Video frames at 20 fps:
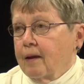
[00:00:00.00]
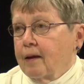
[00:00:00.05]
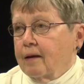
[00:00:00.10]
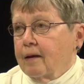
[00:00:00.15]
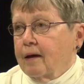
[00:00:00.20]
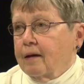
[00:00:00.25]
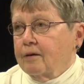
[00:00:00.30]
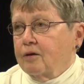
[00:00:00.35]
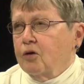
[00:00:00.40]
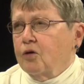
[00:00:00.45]

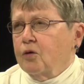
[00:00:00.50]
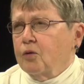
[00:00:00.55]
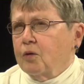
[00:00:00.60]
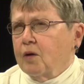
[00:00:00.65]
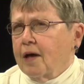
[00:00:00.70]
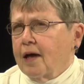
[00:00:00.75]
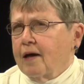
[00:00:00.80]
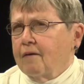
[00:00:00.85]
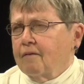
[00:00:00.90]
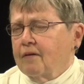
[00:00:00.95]
I don't
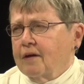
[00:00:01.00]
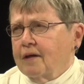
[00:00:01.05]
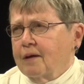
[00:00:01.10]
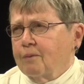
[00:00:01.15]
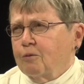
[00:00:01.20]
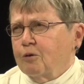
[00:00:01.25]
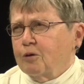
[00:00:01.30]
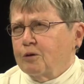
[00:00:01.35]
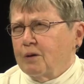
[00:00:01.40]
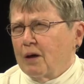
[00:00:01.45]
have the
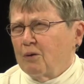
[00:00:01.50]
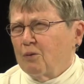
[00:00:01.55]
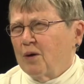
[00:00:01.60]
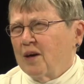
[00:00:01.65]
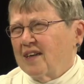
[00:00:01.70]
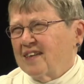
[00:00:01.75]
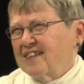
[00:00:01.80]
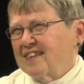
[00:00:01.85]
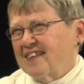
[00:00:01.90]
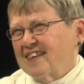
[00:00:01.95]
numbers. I
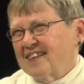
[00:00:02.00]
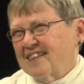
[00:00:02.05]
want to say